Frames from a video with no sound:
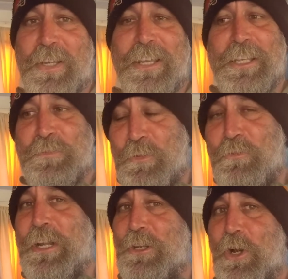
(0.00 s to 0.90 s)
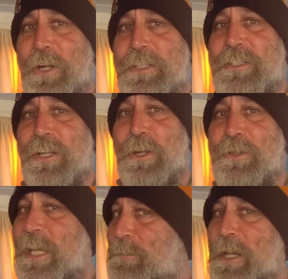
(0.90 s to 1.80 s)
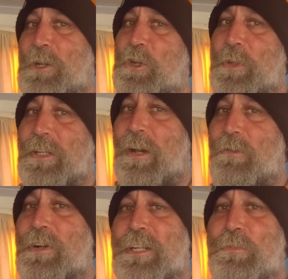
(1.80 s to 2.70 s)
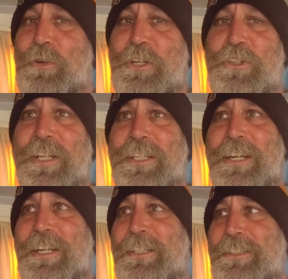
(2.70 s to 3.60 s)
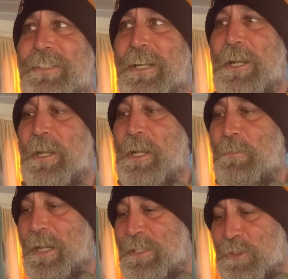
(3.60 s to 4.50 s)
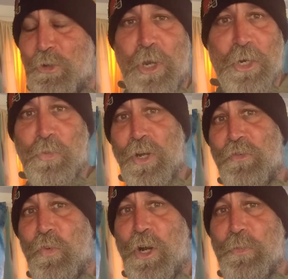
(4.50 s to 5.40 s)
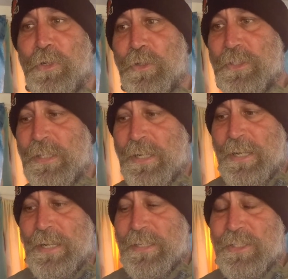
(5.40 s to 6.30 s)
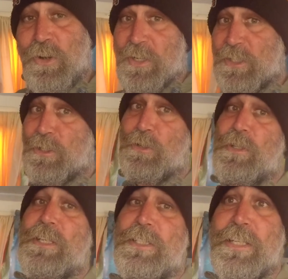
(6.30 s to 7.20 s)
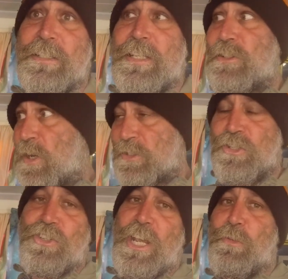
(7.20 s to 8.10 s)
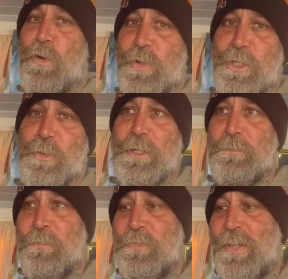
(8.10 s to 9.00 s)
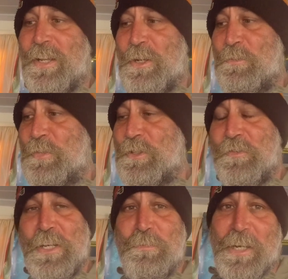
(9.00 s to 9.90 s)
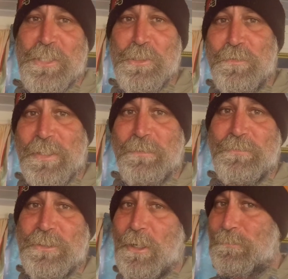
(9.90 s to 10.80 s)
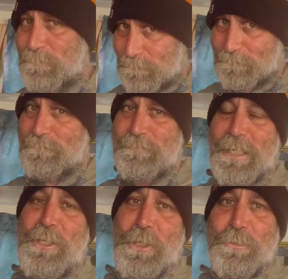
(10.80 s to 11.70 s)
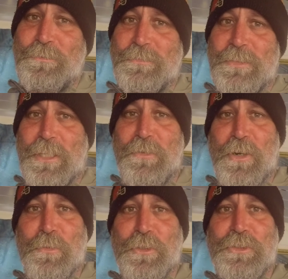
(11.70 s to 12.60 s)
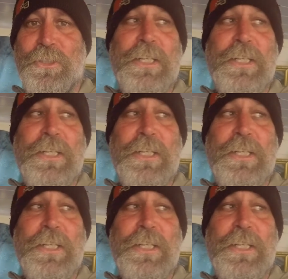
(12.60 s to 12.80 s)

It's been really nice, so keep that coming. I really appreciate that, and it makes it all kind of worthwhile because it's nice to do these things, it's nice to share what we're doing, but the feedback's lovely, so thank you very much.